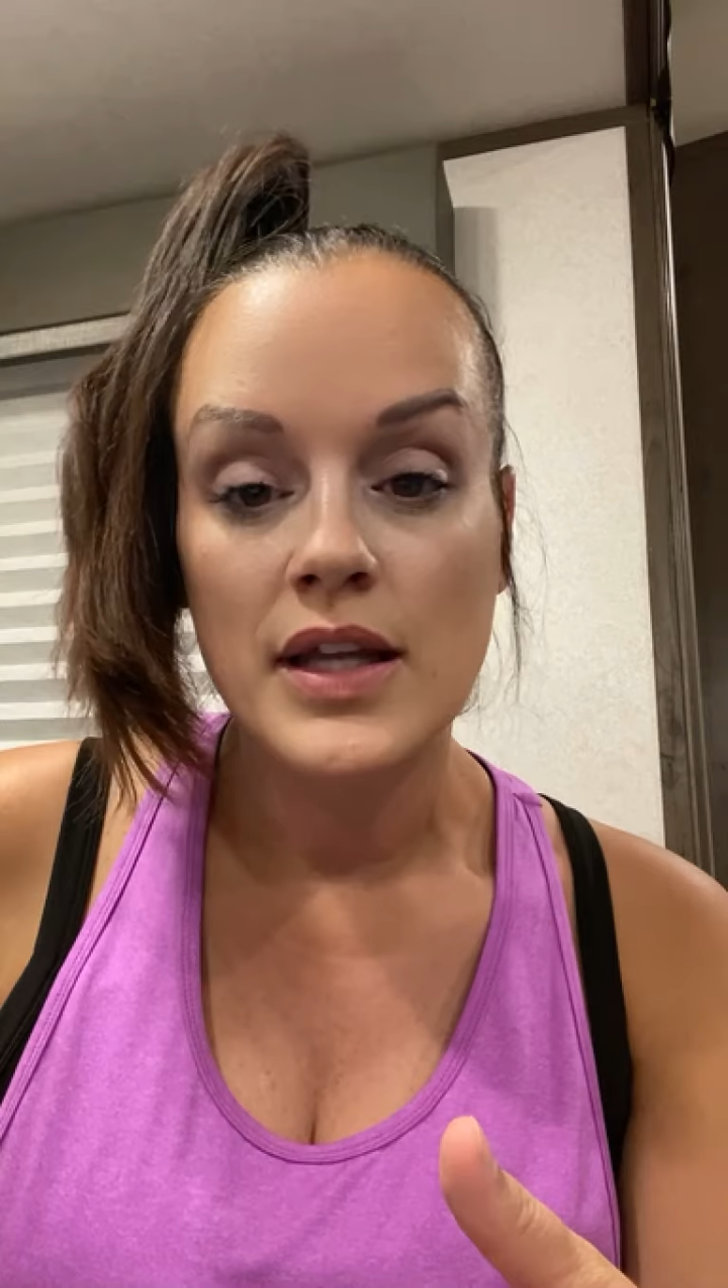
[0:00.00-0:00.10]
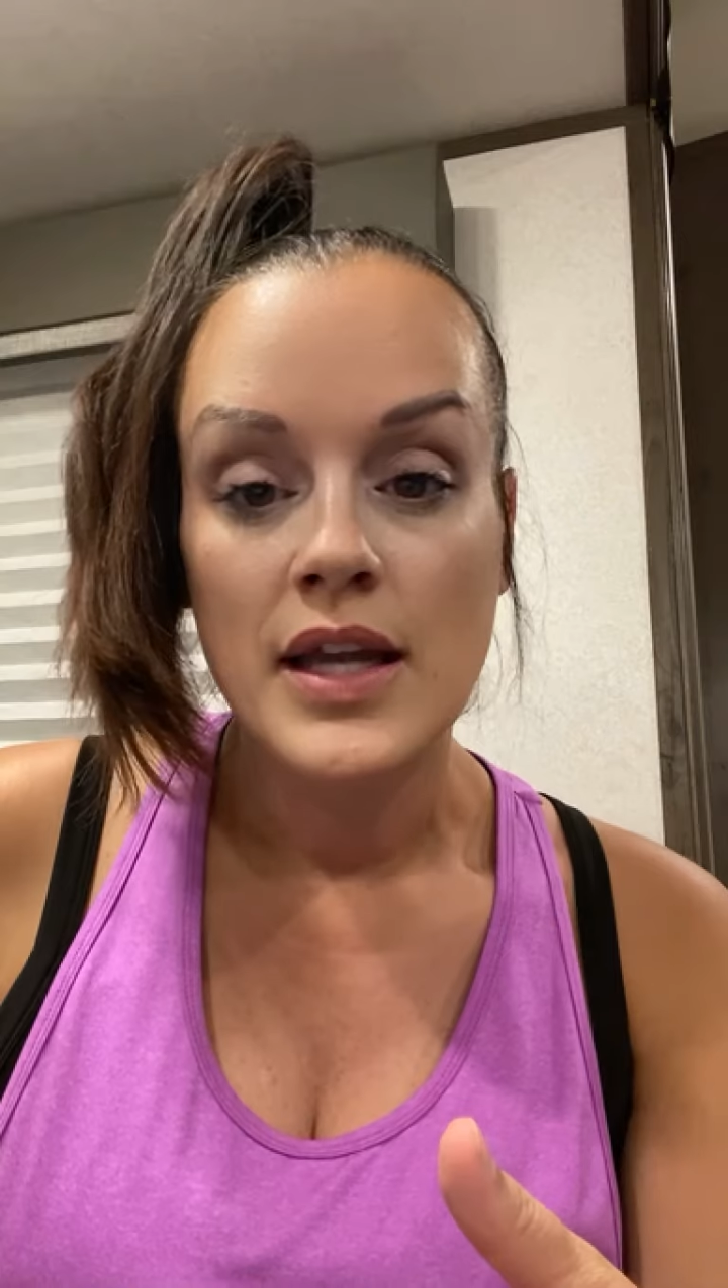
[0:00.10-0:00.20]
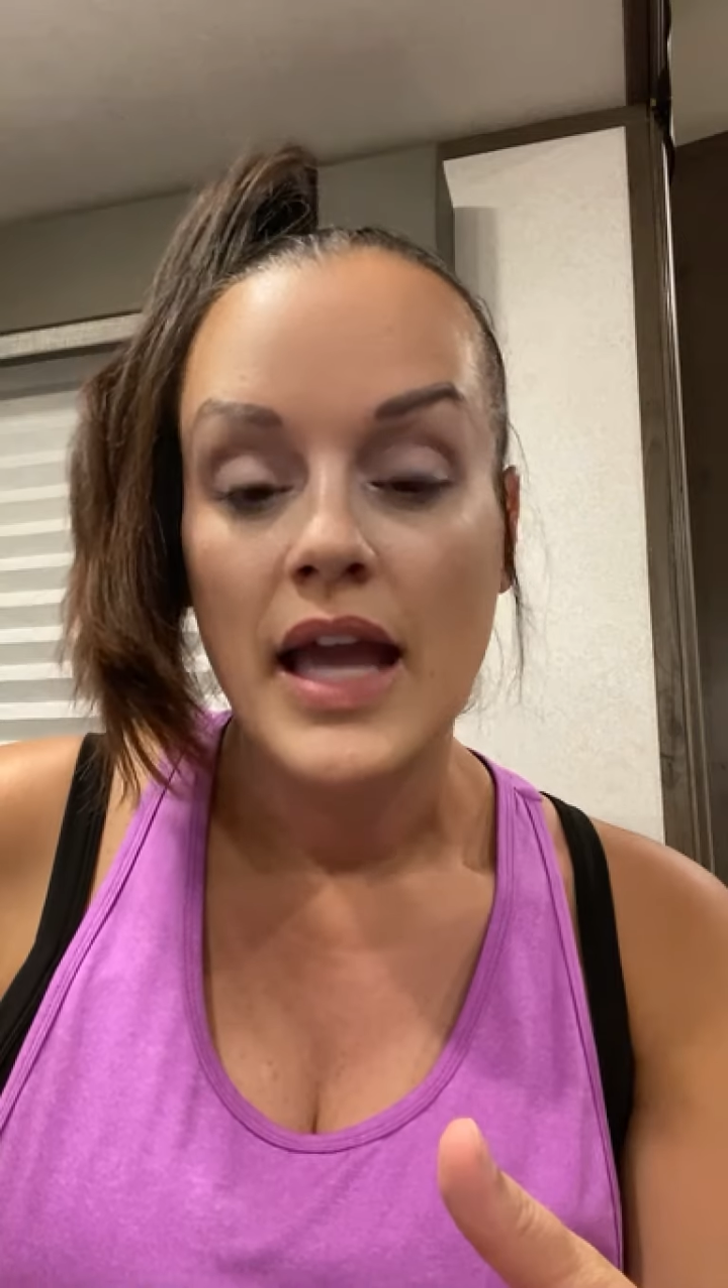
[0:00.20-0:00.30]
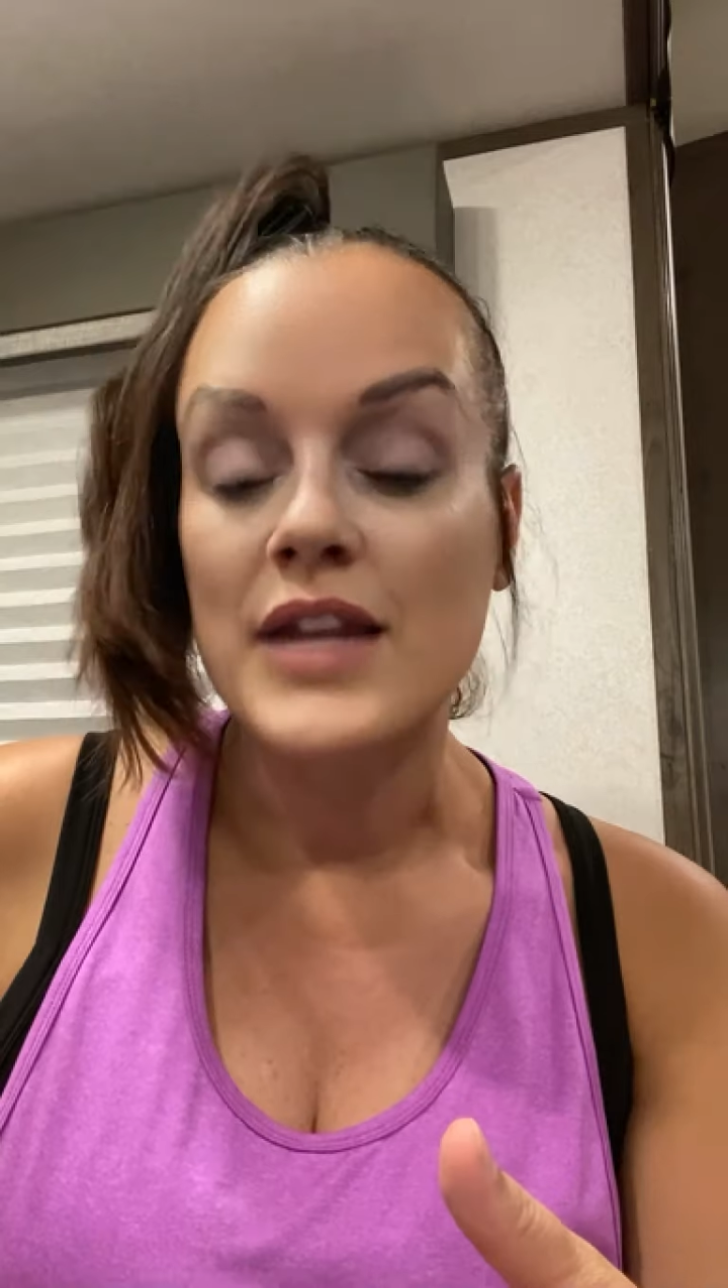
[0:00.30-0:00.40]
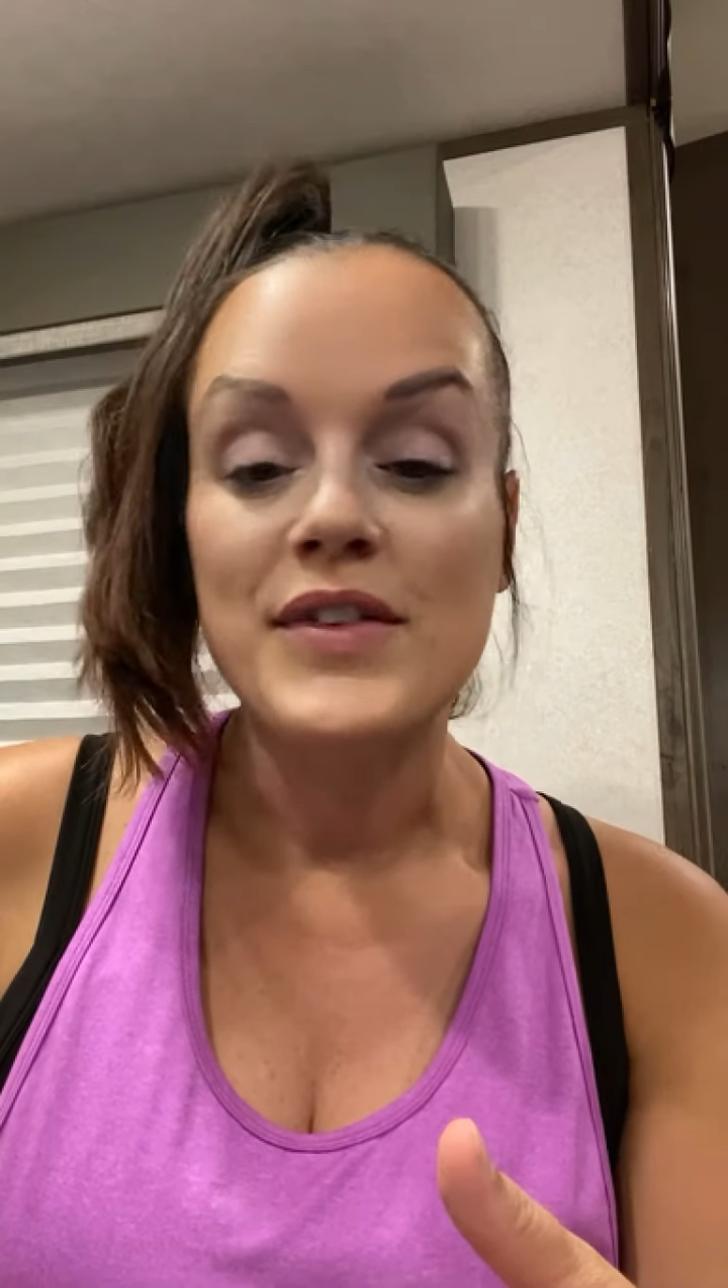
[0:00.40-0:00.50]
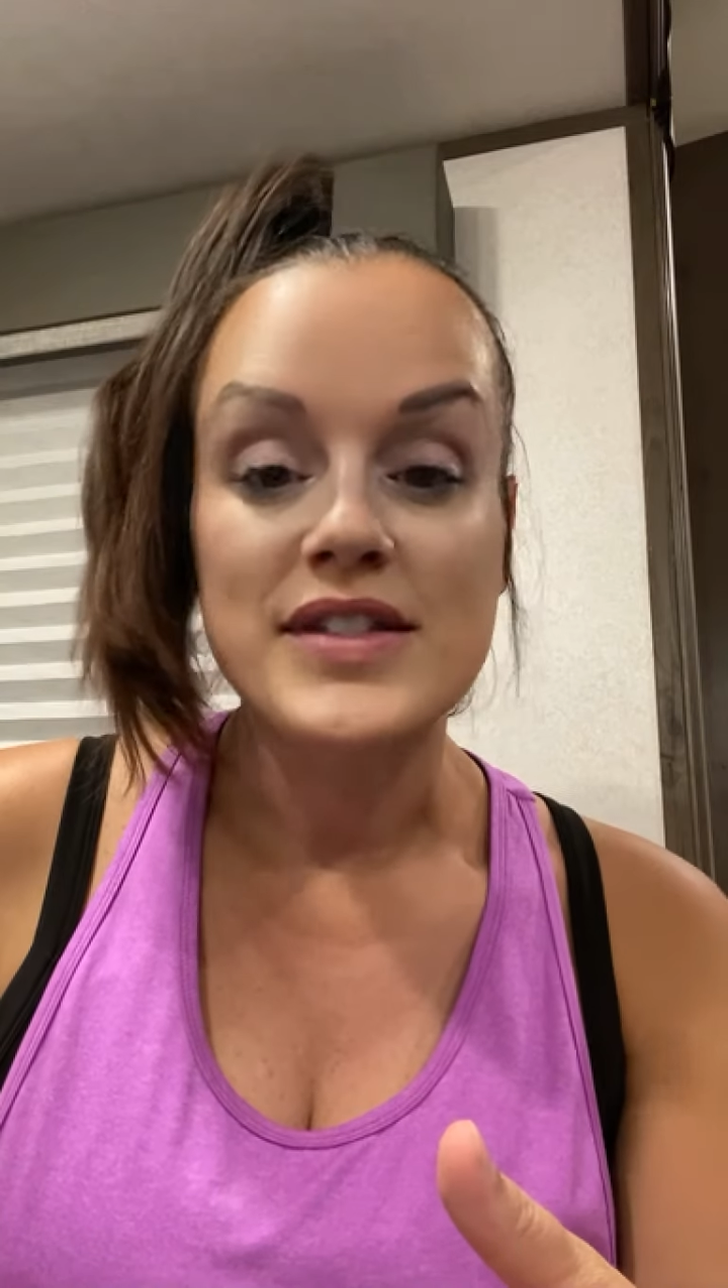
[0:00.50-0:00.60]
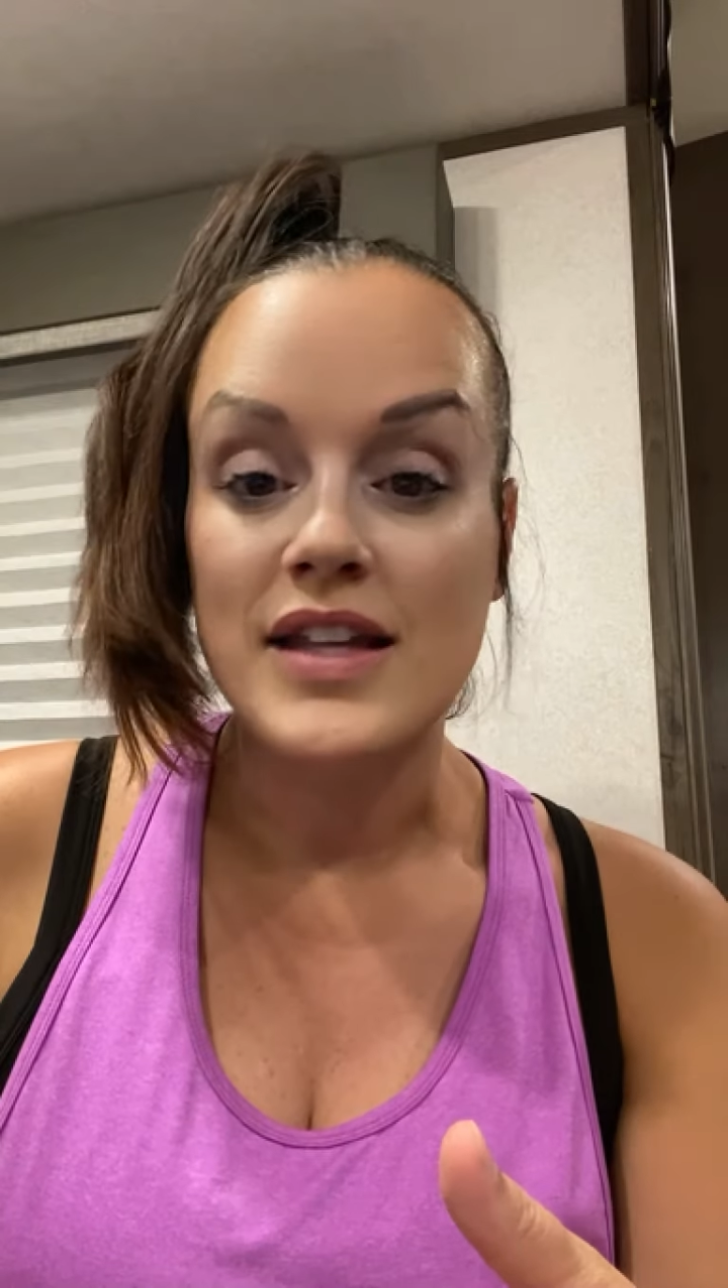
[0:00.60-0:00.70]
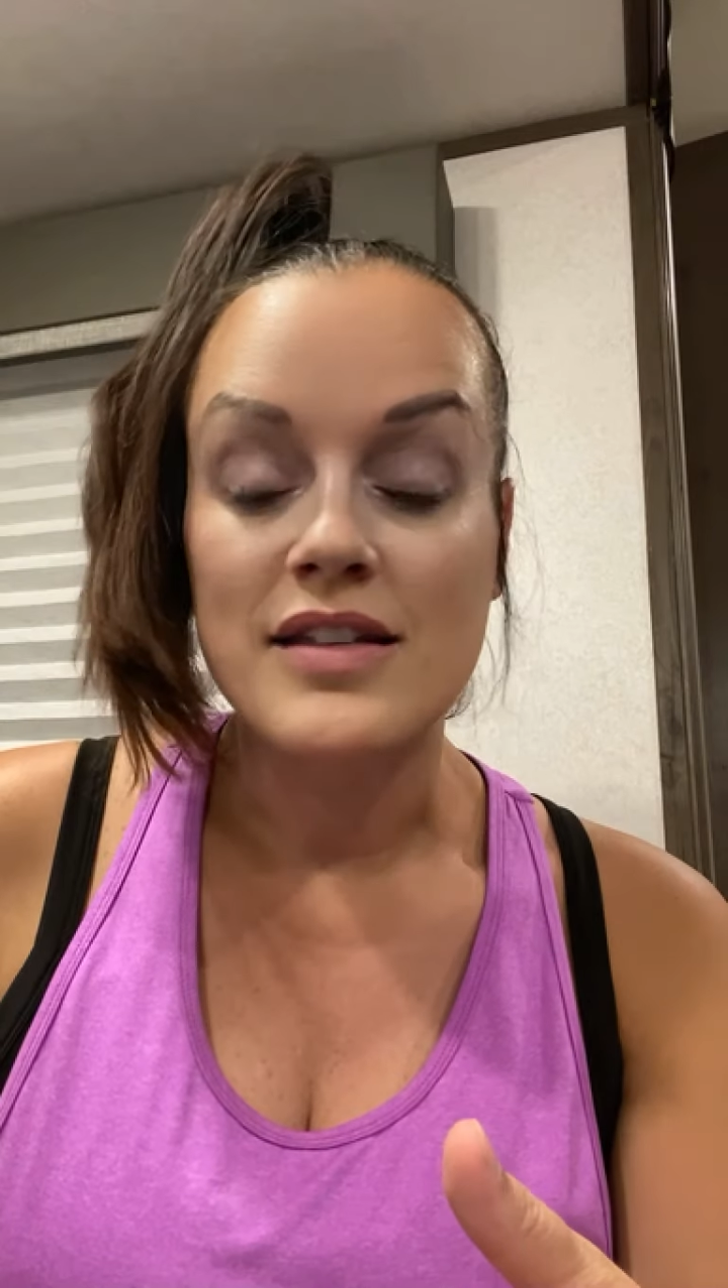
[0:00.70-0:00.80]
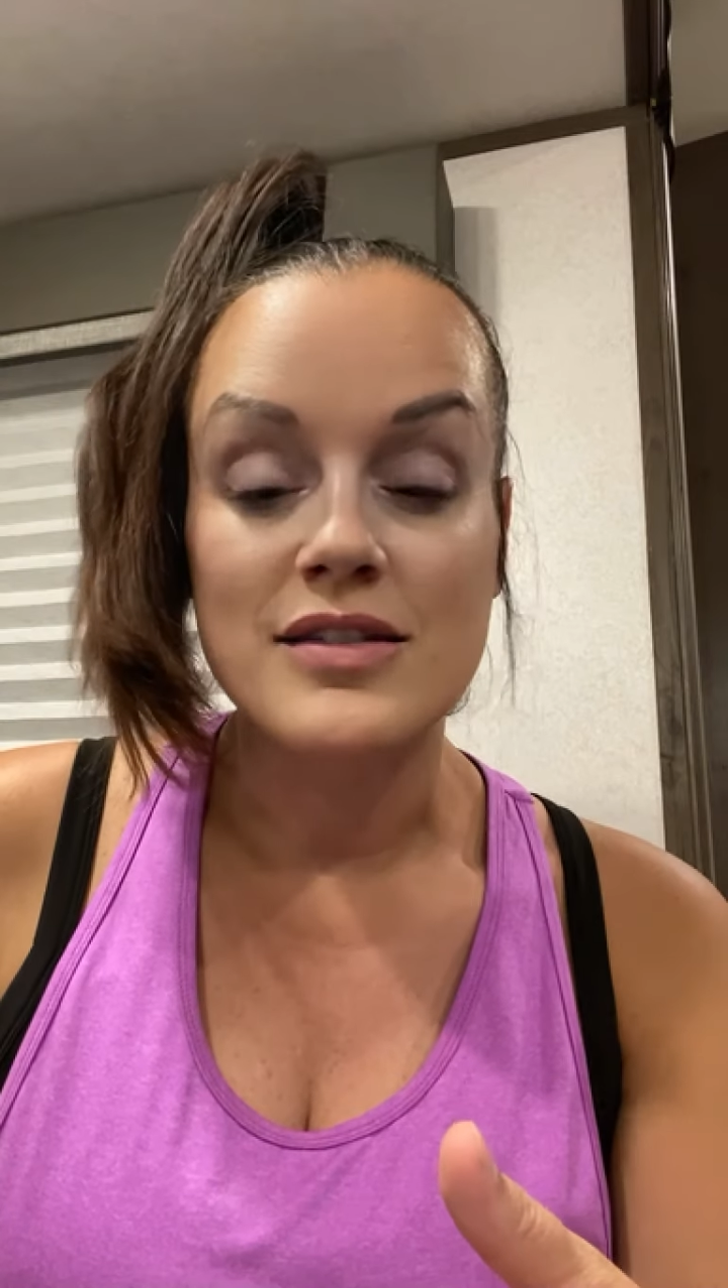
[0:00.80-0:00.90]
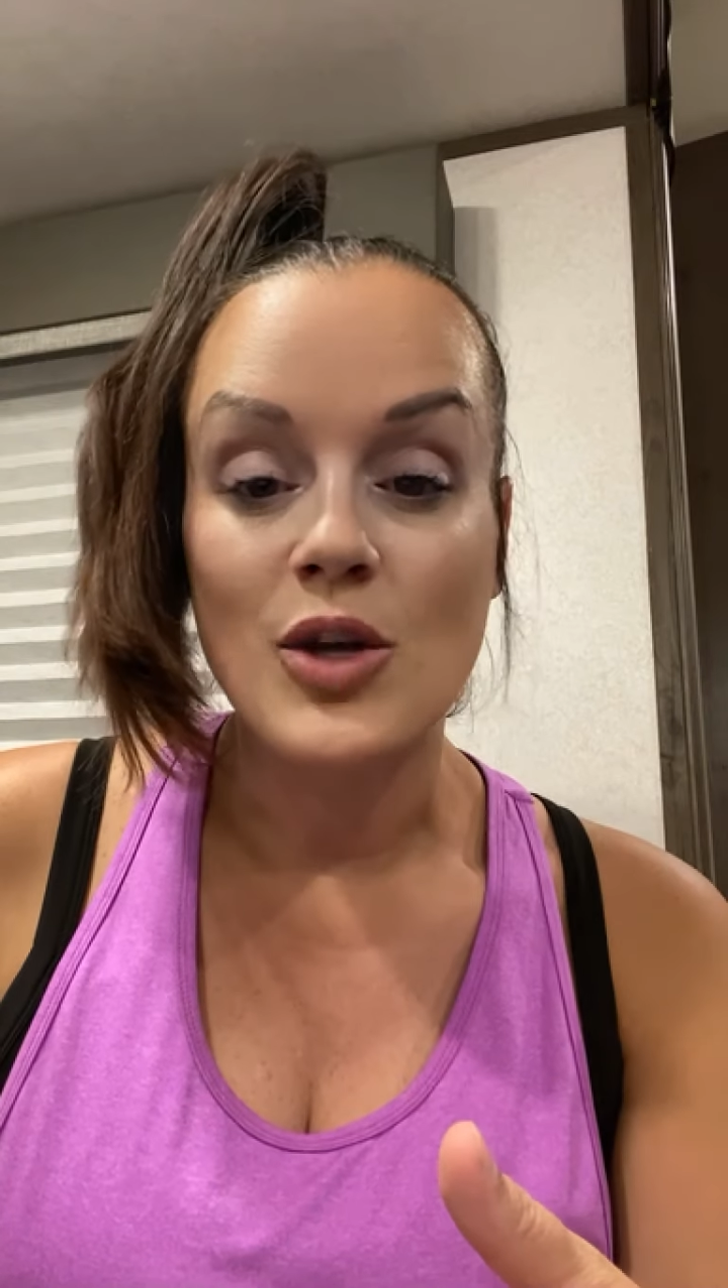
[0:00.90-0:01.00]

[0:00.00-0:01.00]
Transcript: And if it says